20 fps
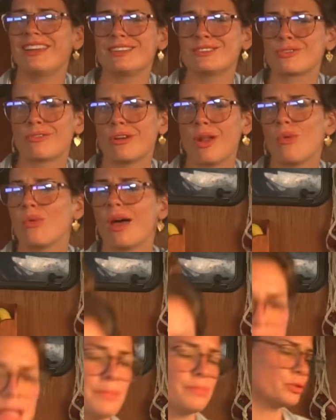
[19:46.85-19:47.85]
and eats granola.
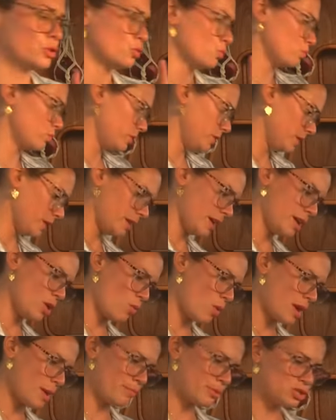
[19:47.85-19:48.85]
Step two, you're gonna
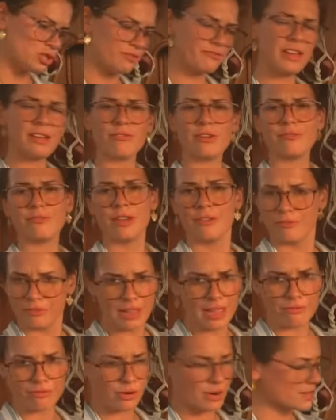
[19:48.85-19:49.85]
wanna put your favorite
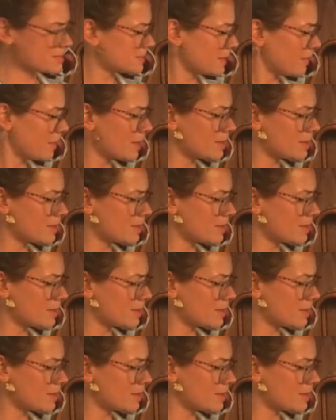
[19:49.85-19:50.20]
flavorings in